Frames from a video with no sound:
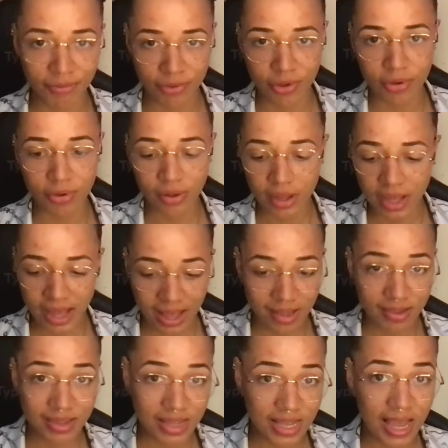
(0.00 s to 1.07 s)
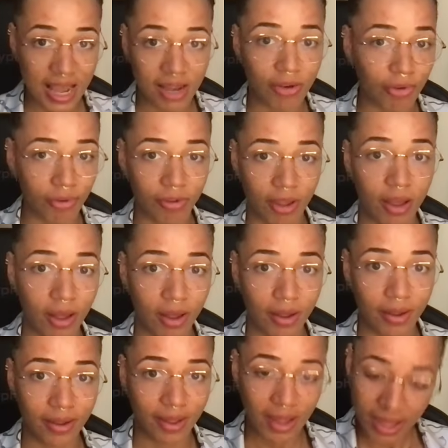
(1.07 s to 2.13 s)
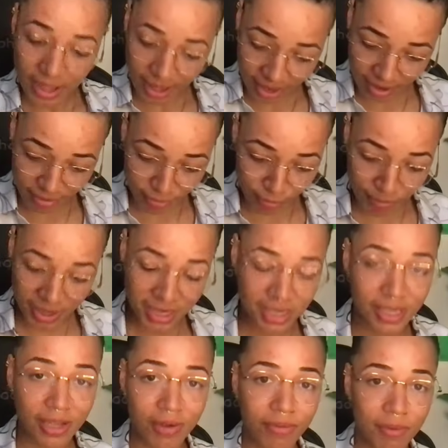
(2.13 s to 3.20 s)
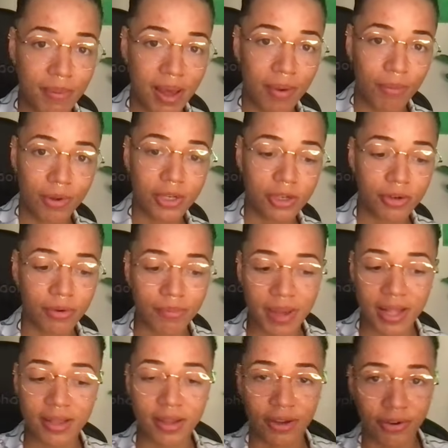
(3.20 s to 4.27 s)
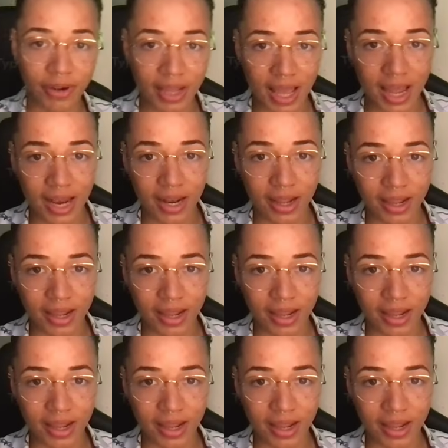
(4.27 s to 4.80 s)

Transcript: of you as the angels are, and especially of about what you're about to create.